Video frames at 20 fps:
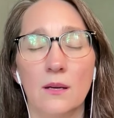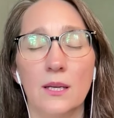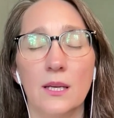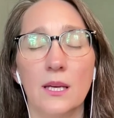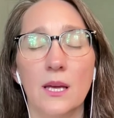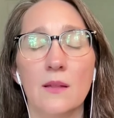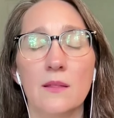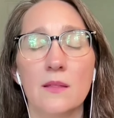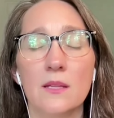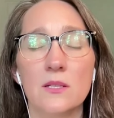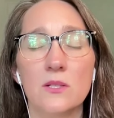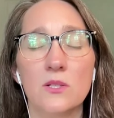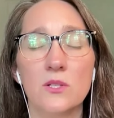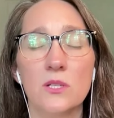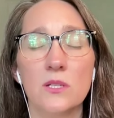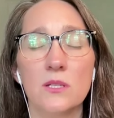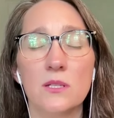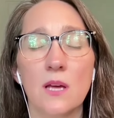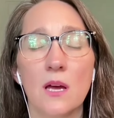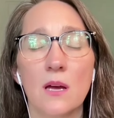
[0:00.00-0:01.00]
Again, this
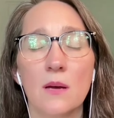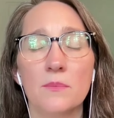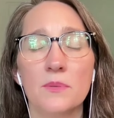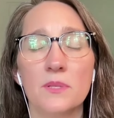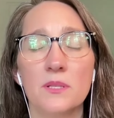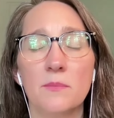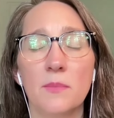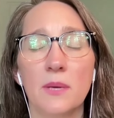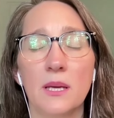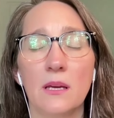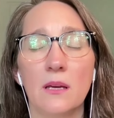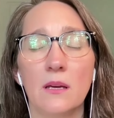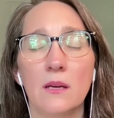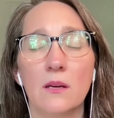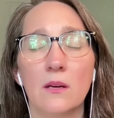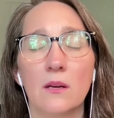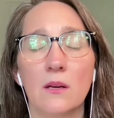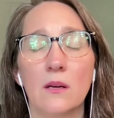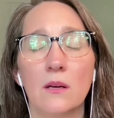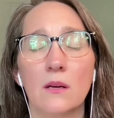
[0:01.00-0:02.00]
just helps
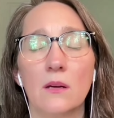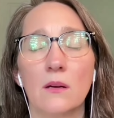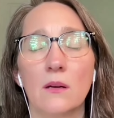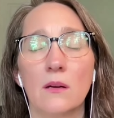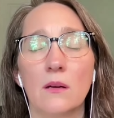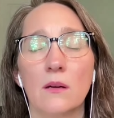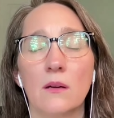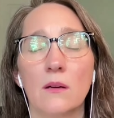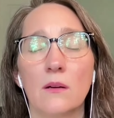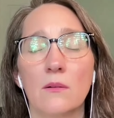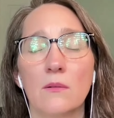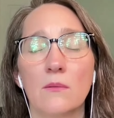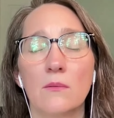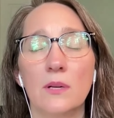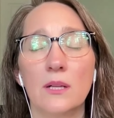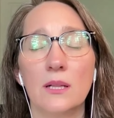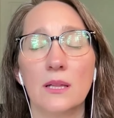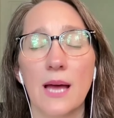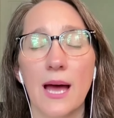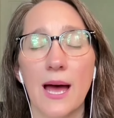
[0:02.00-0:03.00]
me
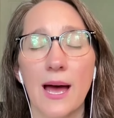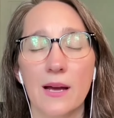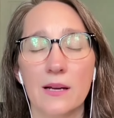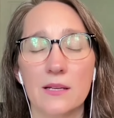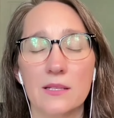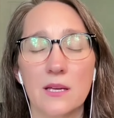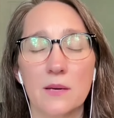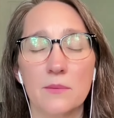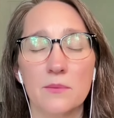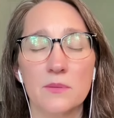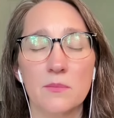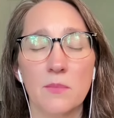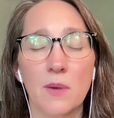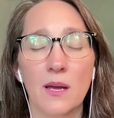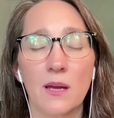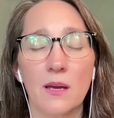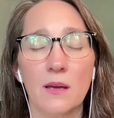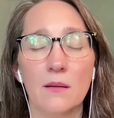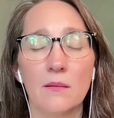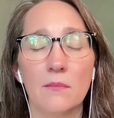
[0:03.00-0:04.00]
relax, helps
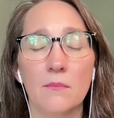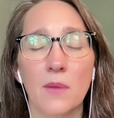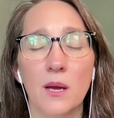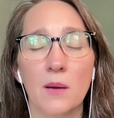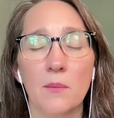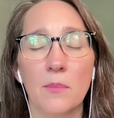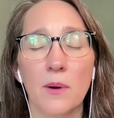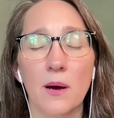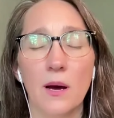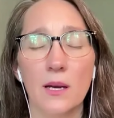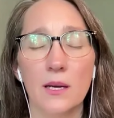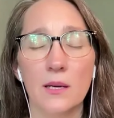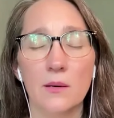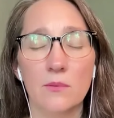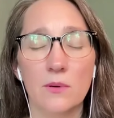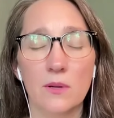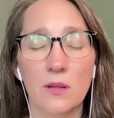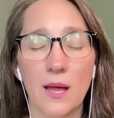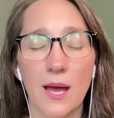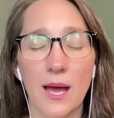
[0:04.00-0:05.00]
my my
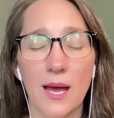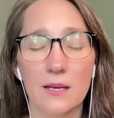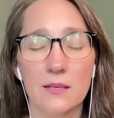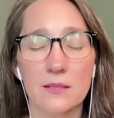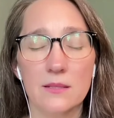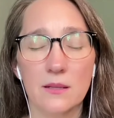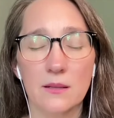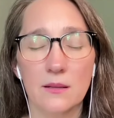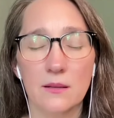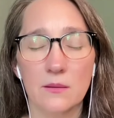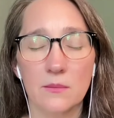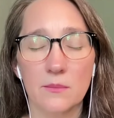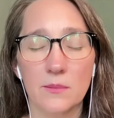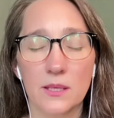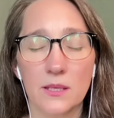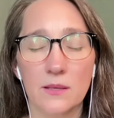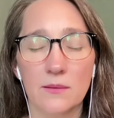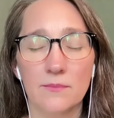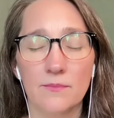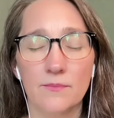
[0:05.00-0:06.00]
body relax a little
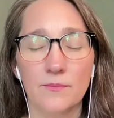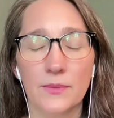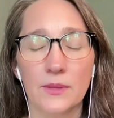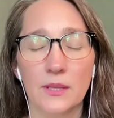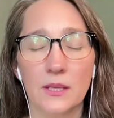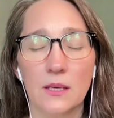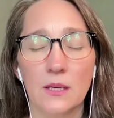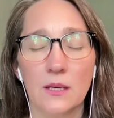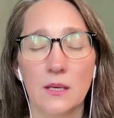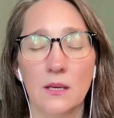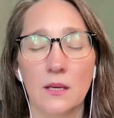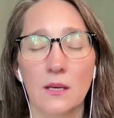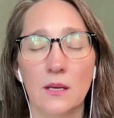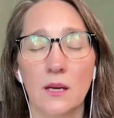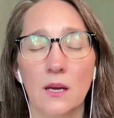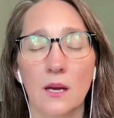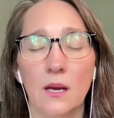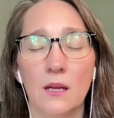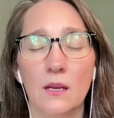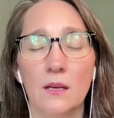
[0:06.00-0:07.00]
bit.
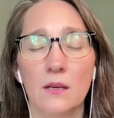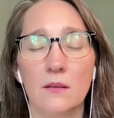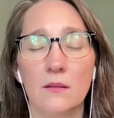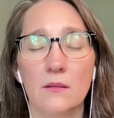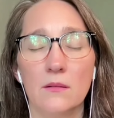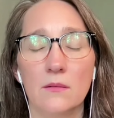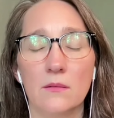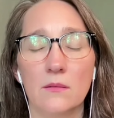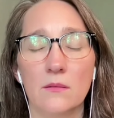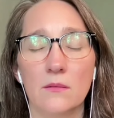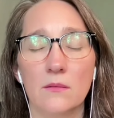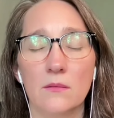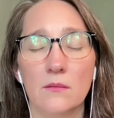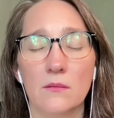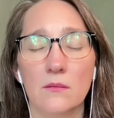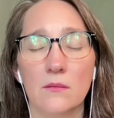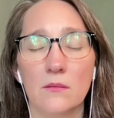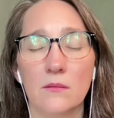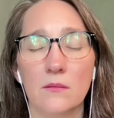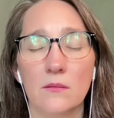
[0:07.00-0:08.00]
And
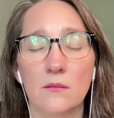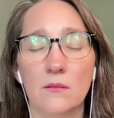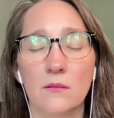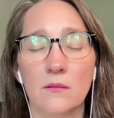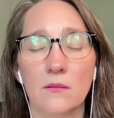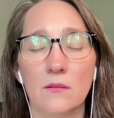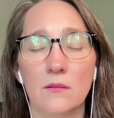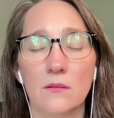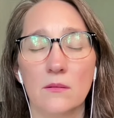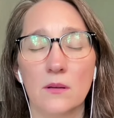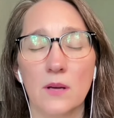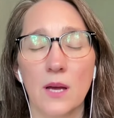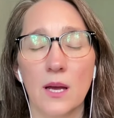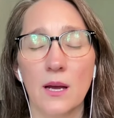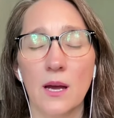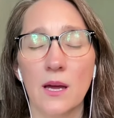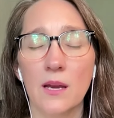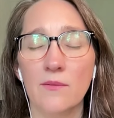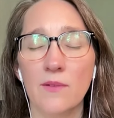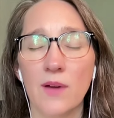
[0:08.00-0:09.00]

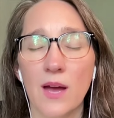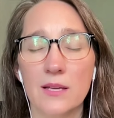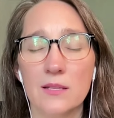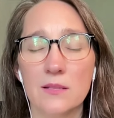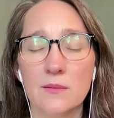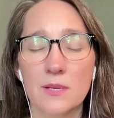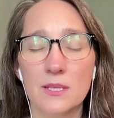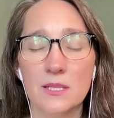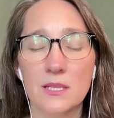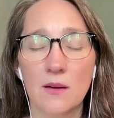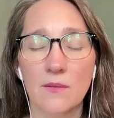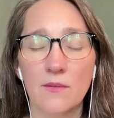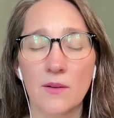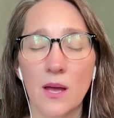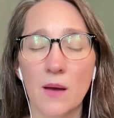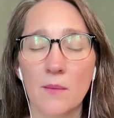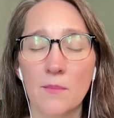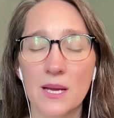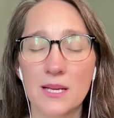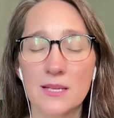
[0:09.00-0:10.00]
I kind of ask myself,
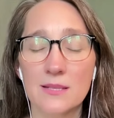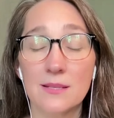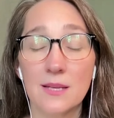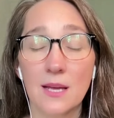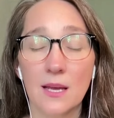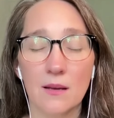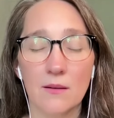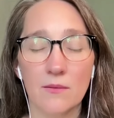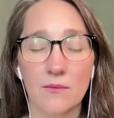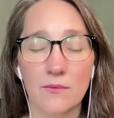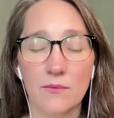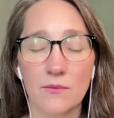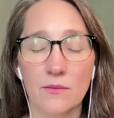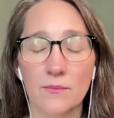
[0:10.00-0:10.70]
am I safe?